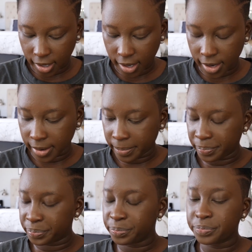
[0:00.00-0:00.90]

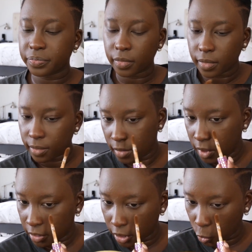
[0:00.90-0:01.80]

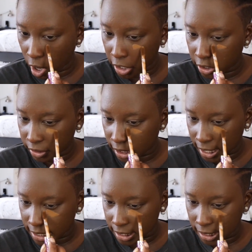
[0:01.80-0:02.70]
the one good thing
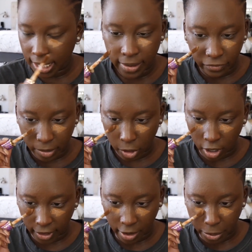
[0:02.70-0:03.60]
that did come from
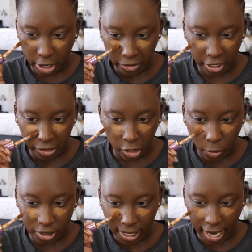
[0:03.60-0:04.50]
all that partying though
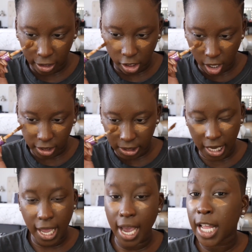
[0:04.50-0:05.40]
was that I lost
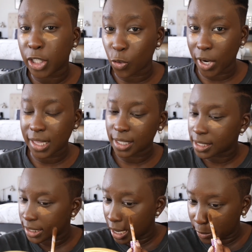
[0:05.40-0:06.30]
hella weight
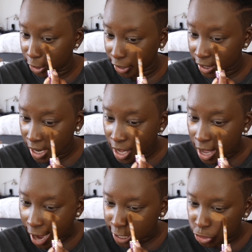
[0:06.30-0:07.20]
this summer.
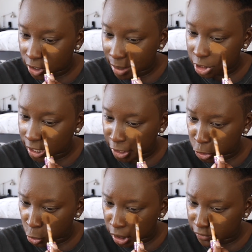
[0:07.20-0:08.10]
I dropped like
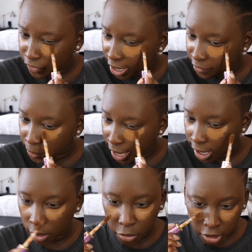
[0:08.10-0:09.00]
25
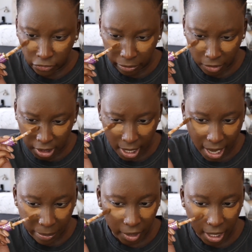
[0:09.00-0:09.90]
pounds from the
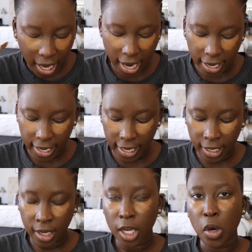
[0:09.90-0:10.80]
time that
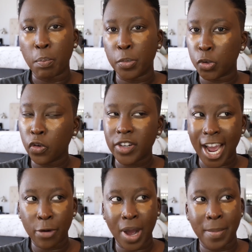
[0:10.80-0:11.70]
I moved
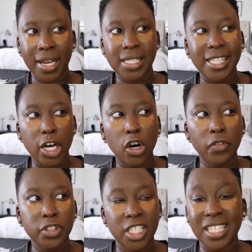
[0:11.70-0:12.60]
out by
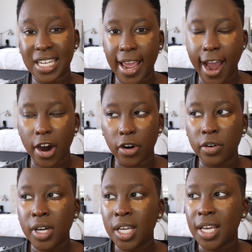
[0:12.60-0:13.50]
myself to
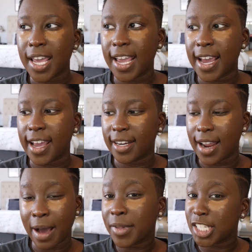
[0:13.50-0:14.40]
now. And
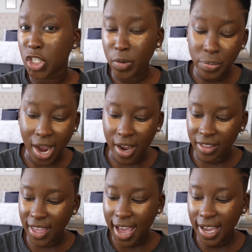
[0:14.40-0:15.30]
I'm like super proud
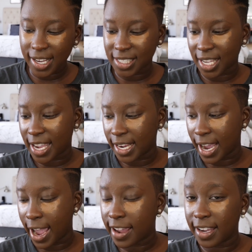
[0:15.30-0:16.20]
of that, because like
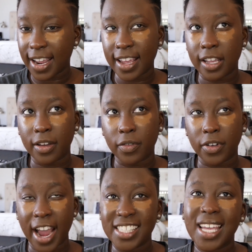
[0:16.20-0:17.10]

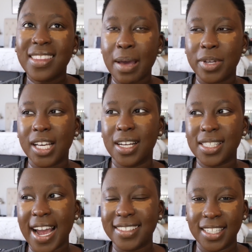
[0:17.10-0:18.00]
I say that
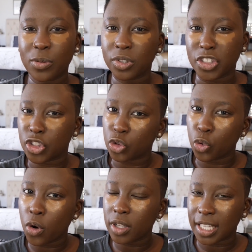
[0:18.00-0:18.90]
because I didn't really
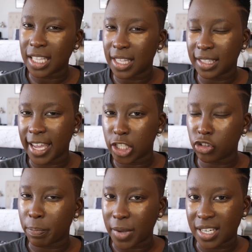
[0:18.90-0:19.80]
do anything like
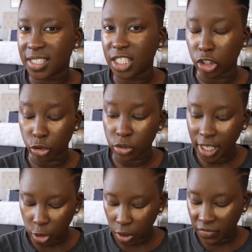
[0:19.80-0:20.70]
tremendous to lose
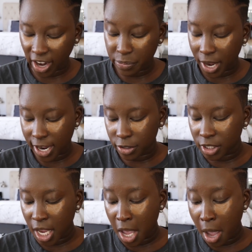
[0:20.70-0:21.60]
that 25
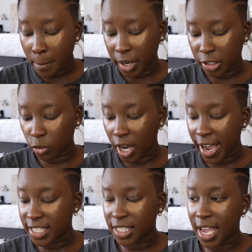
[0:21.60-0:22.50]
pounds. But you
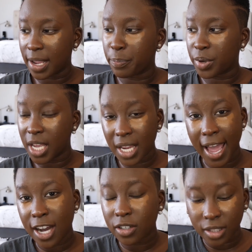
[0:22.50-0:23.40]
guys, like being
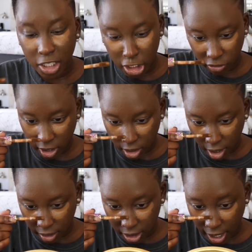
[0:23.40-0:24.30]
out in these streets
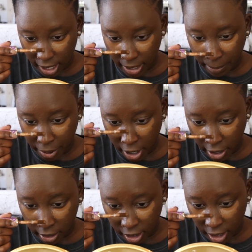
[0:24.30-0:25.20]
all the time,
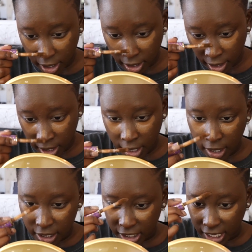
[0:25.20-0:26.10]
partying,
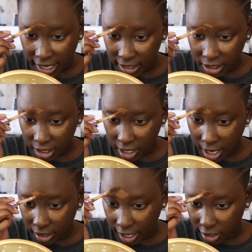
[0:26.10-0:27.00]

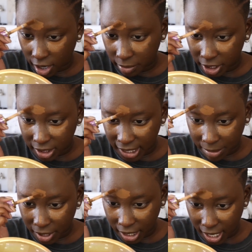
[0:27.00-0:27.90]
dancing, like y'all be
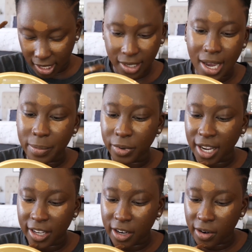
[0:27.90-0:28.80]
seeing me cutting up when
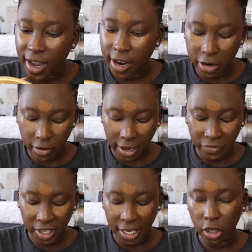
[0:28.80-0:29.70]
I go out,
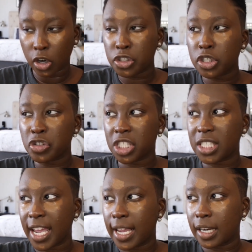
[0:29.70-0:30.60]
and then also just
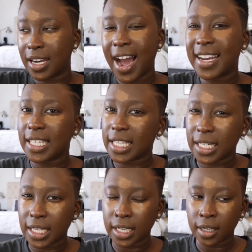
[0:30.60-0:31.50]
like not
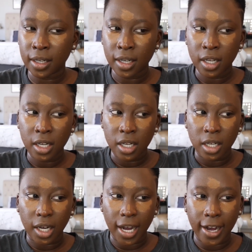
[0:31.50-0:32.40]
eating
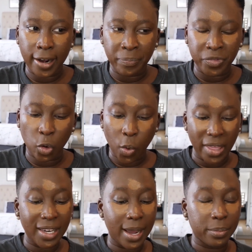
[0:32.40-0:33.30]
the
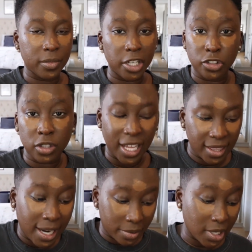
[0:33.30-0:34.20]
way that
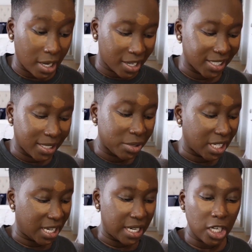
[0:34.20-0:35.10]
I'm accustomed
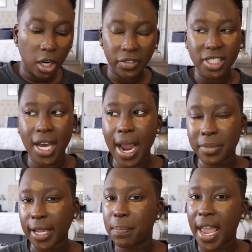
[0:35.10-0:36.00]
to eating all the
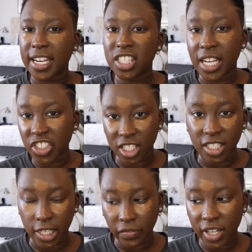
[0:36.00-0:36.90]
time, like made such a
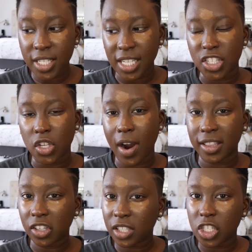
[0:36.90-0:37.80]
difference. And so I
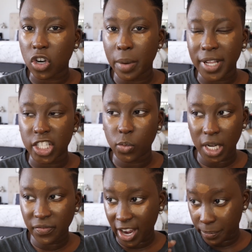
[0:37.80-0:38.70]
literally dropped like
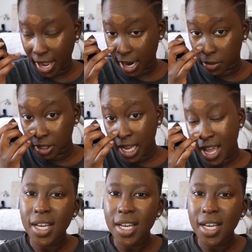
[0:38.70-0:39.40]
25 pounds.